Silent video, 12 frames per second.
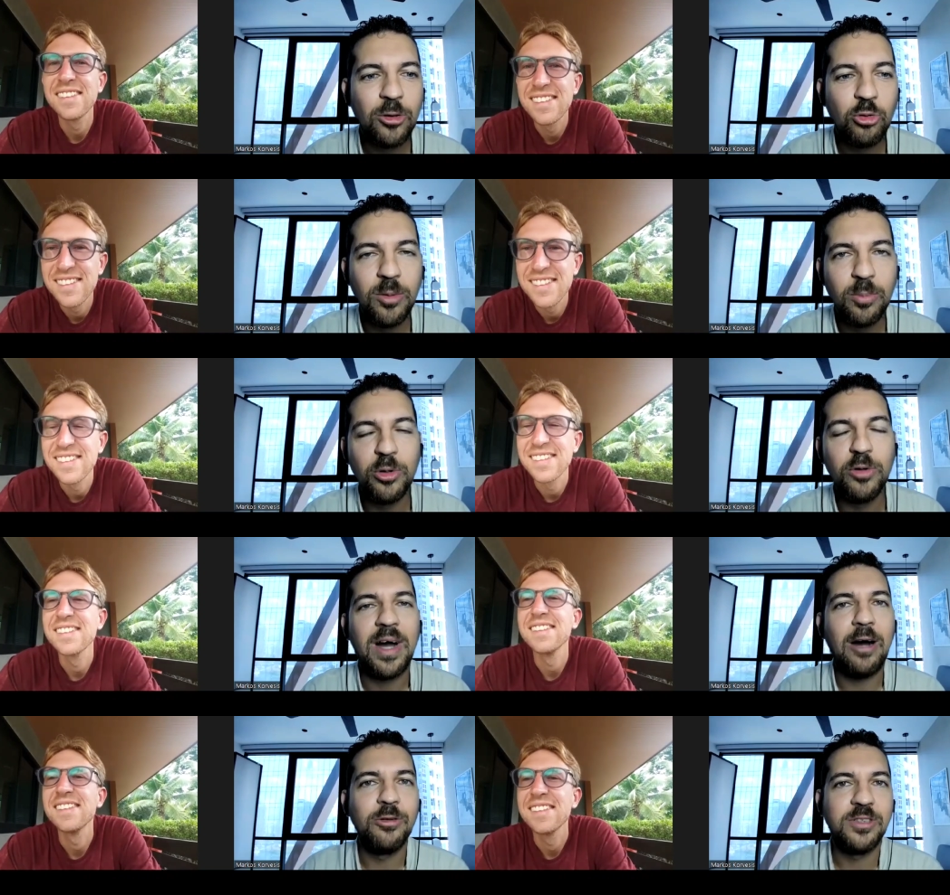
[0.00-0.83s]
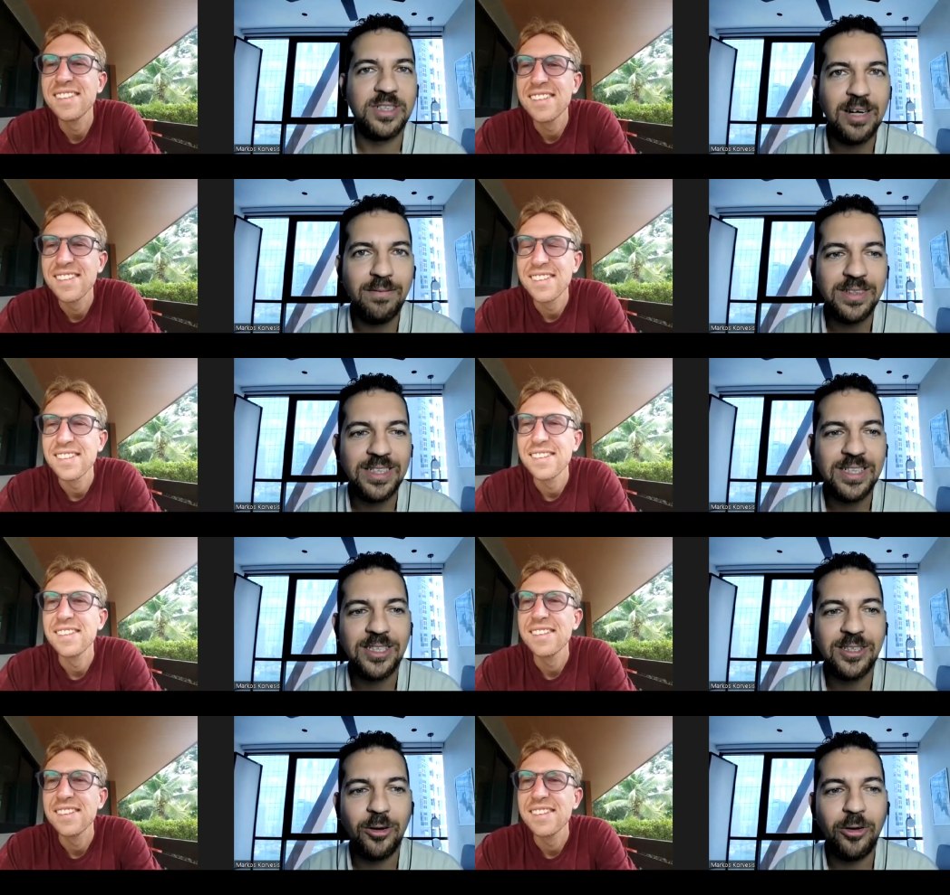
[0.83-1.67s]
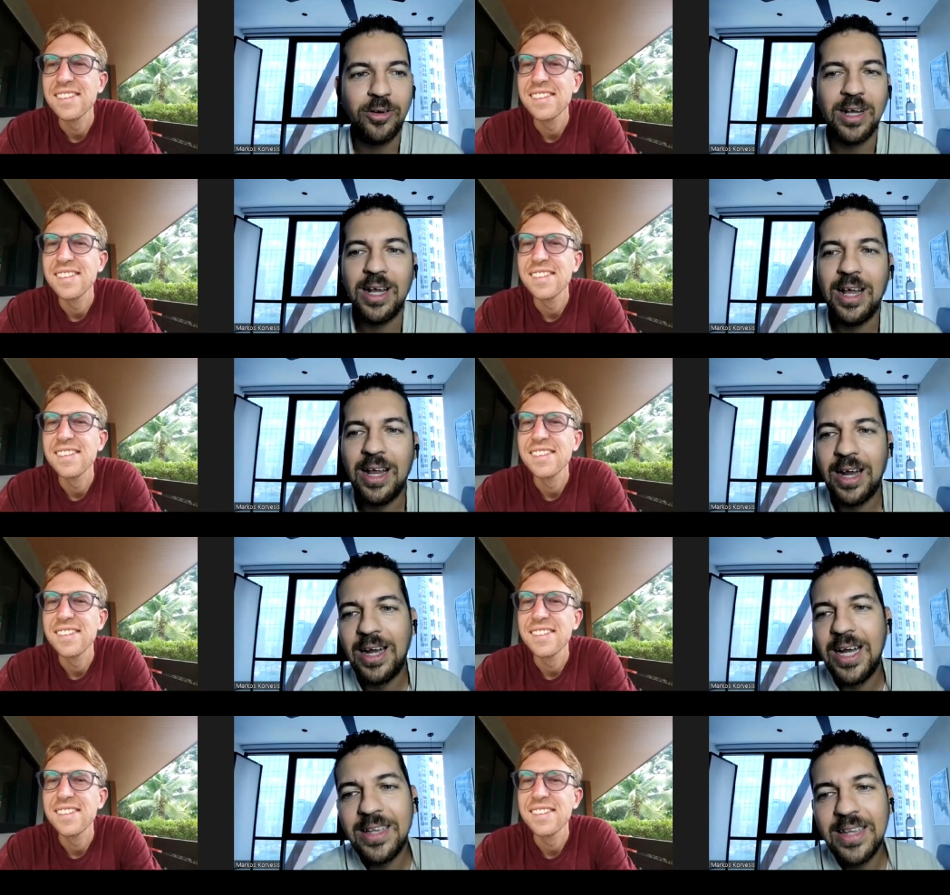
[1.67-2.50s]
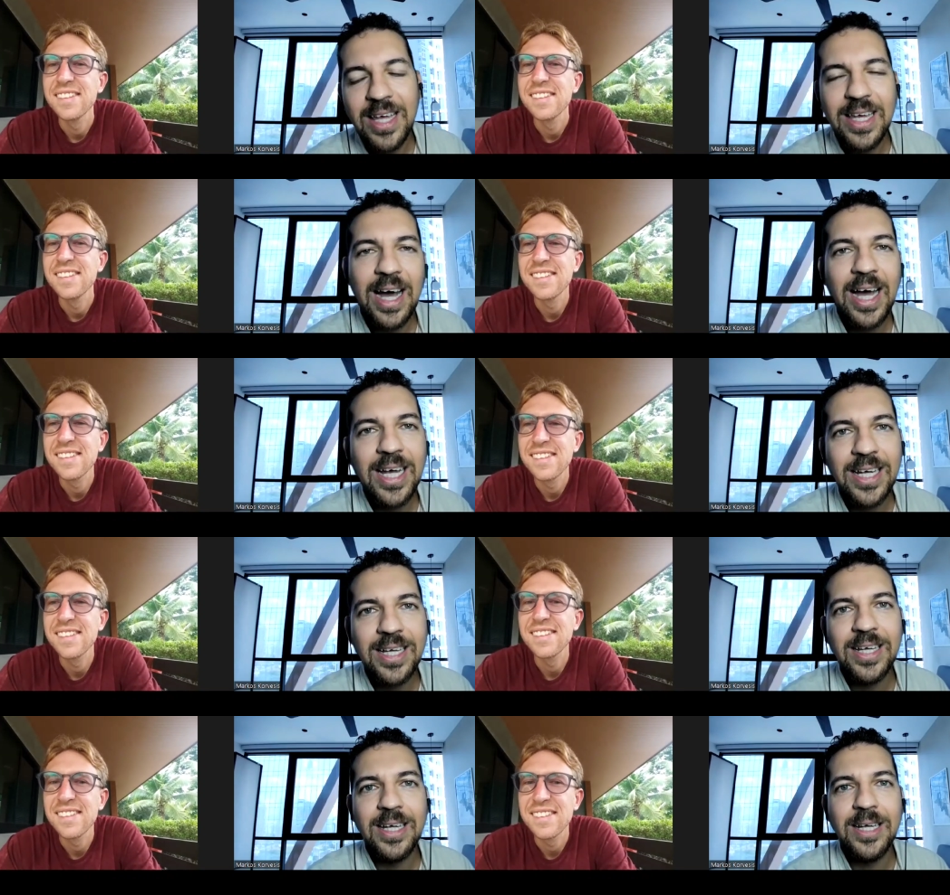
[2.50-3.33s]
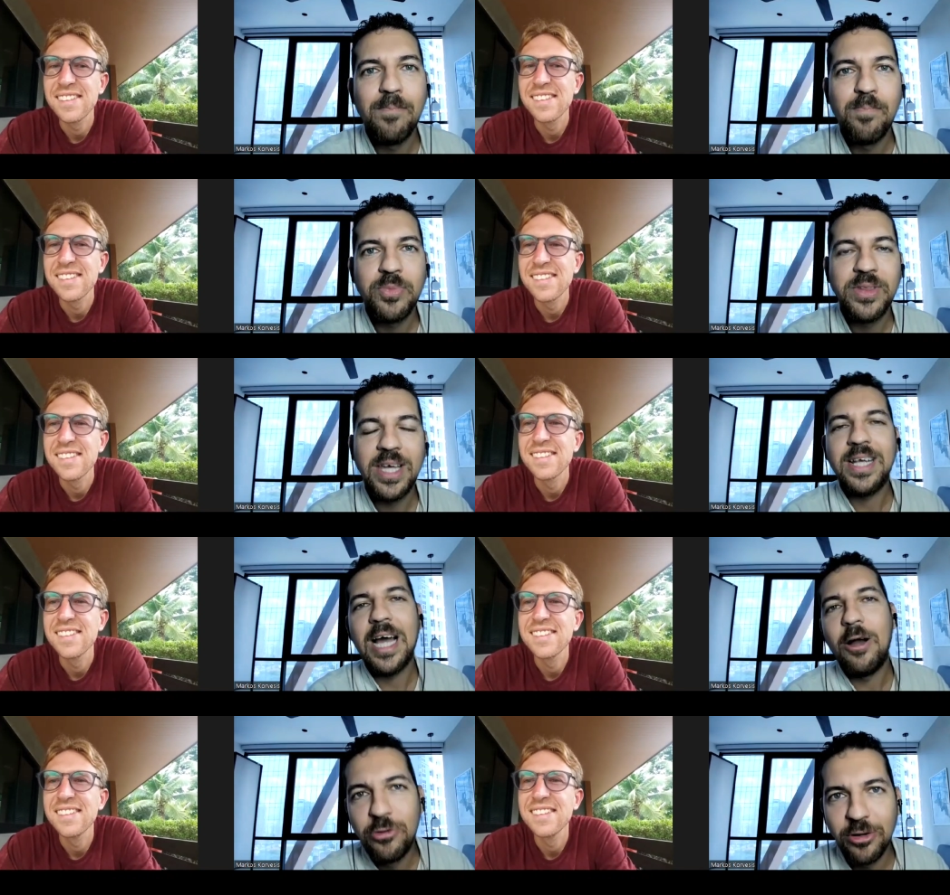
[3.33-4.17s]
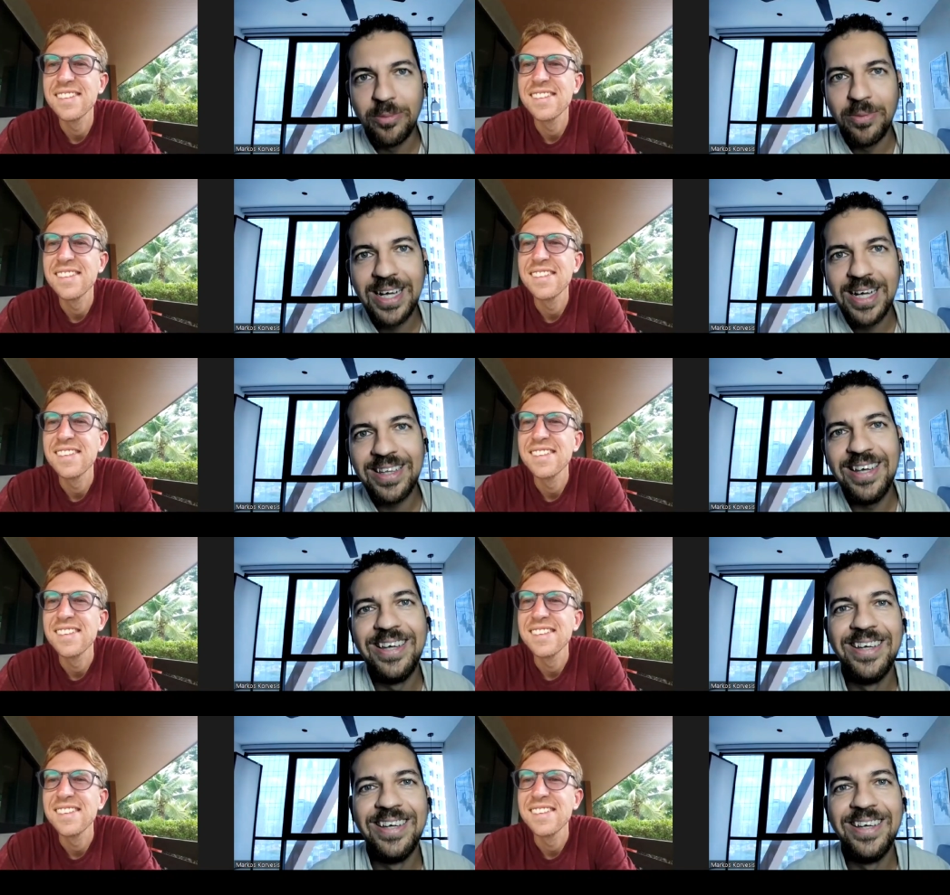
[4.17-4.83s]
Speaker 1: to improve our services or let AI take our job, right?